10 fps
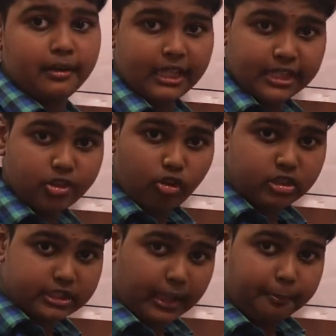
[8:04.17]
in
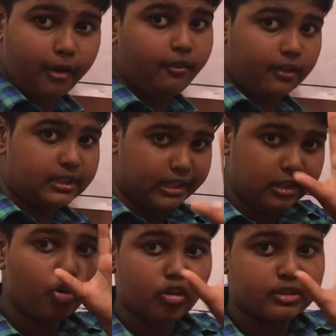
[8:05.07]
those
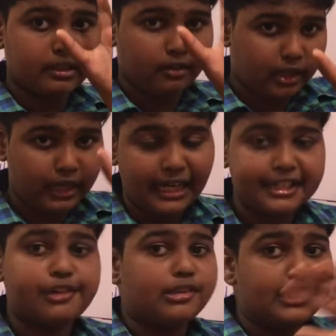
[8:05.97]

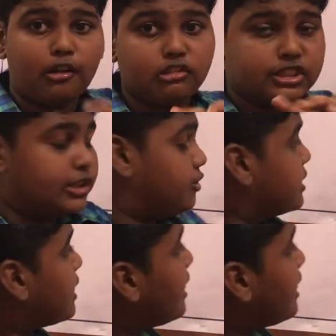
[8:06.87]
latitudes and longitudes.